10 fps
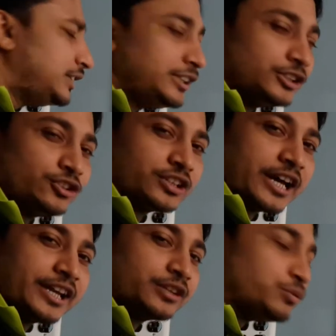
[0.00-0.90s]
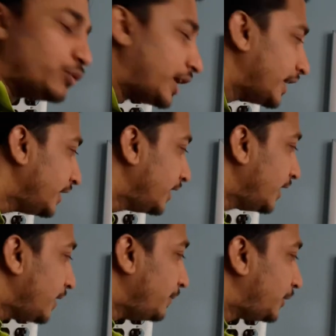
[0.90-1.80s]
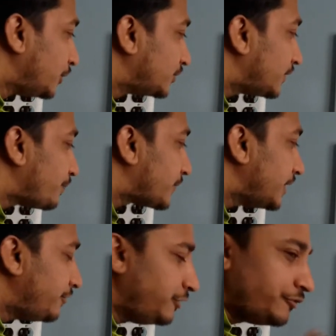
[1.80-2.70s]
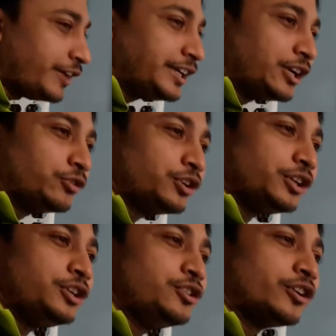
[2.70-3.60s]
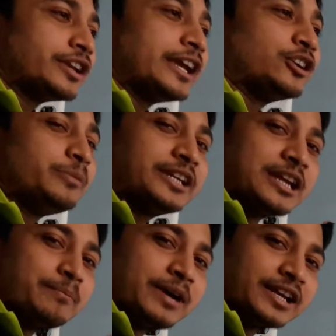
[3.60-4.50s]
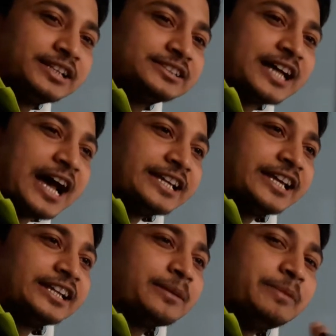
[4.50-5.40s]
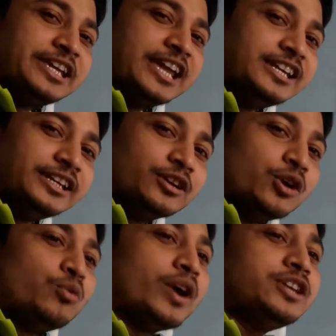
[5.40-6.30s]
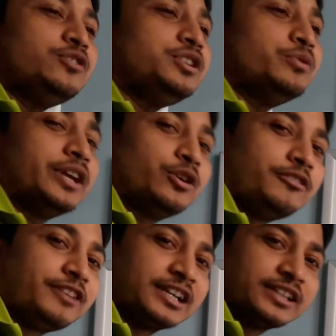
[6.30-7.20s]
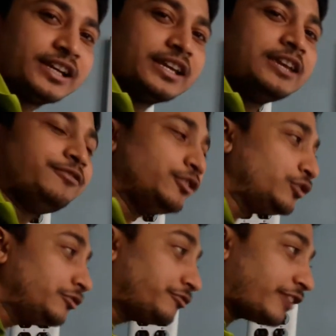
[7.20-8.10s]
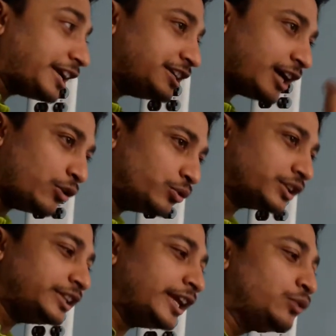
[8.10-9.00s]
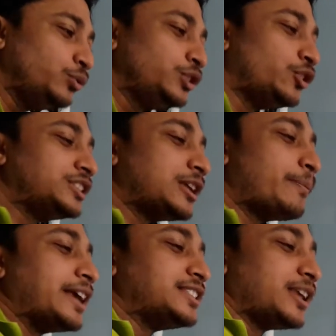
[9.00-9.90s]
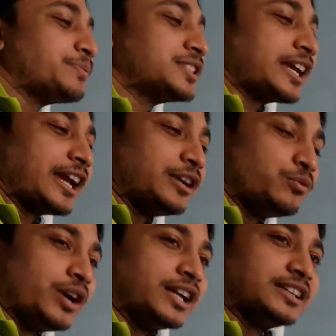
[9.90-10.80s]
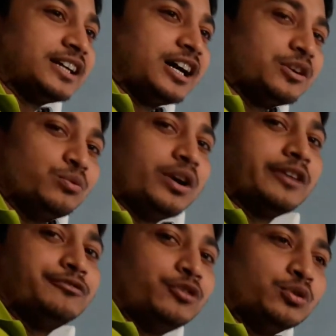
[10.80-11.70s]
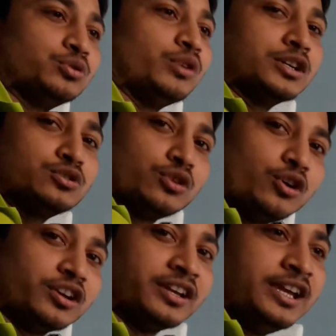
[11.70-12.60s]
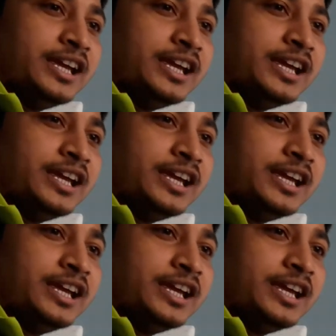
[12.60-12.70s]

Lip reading: this is not correct. Why? Because if you find out your atomic number is higher at the beginning, why you want to go further? If you don't find out, then we go step by step, second one, third one, fourth one, so on.